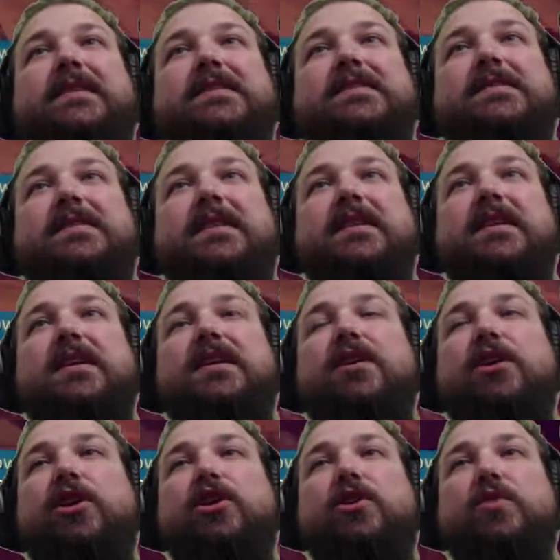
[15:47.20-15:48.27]
this that
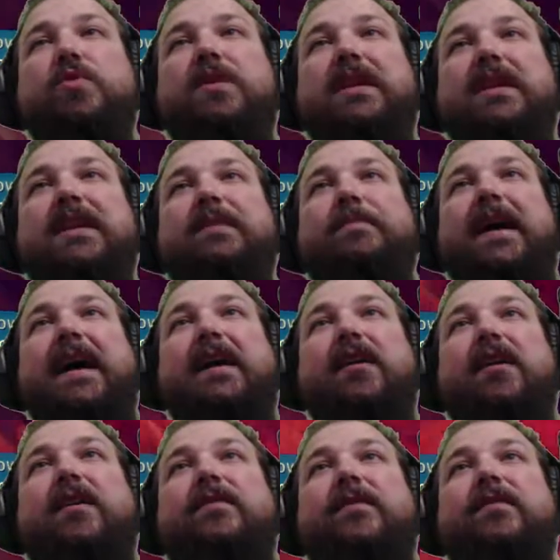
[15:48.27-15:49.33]
you can get back
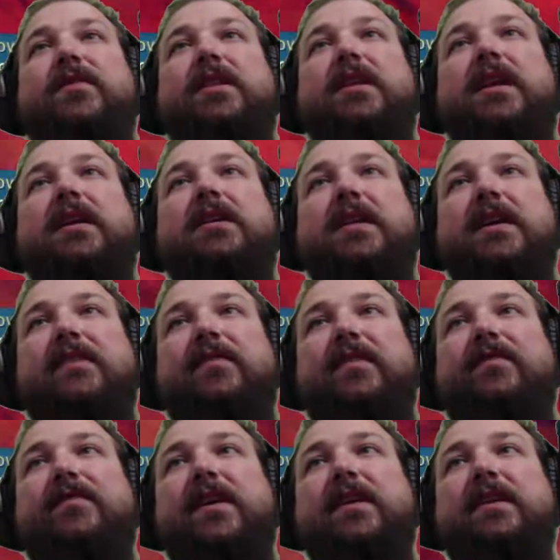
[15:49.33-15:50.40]
off of it. Luckily, I
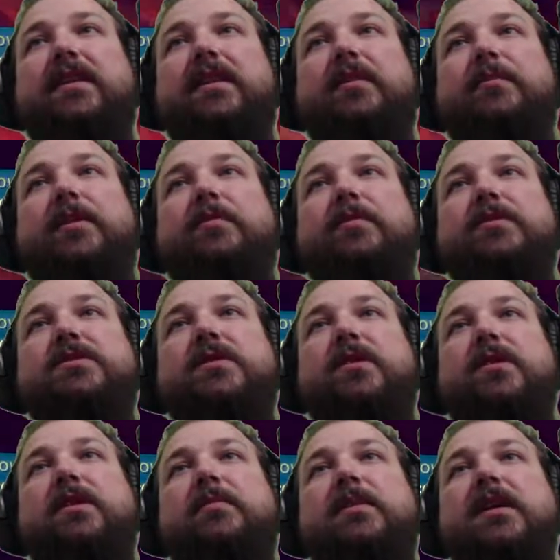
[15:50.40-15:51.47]
found a little bit of
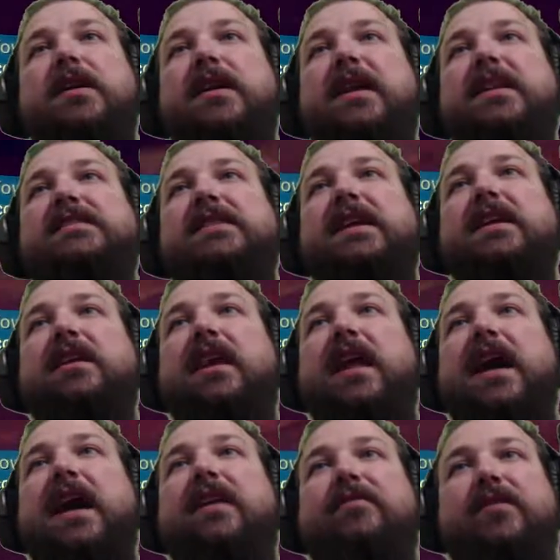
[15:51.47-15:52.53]
plutonium, and it's like
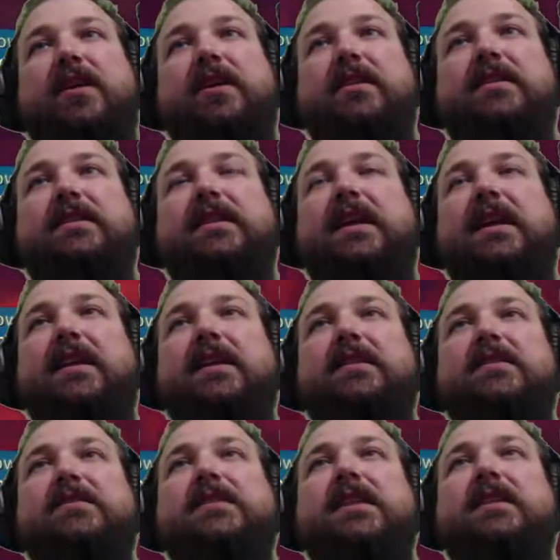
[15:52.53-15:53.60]
lava. Look at that. It
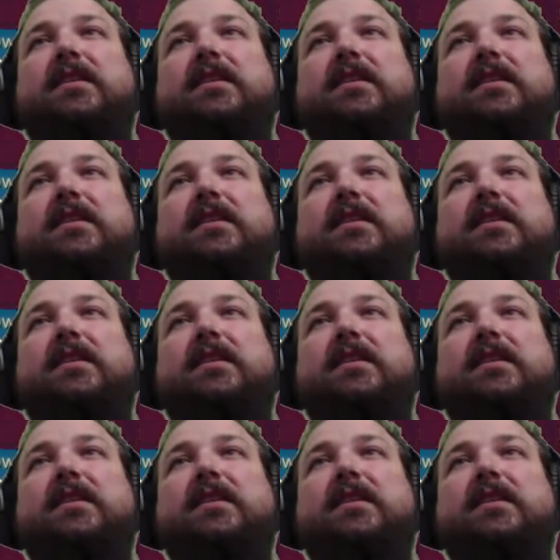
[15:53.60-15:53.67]
looks like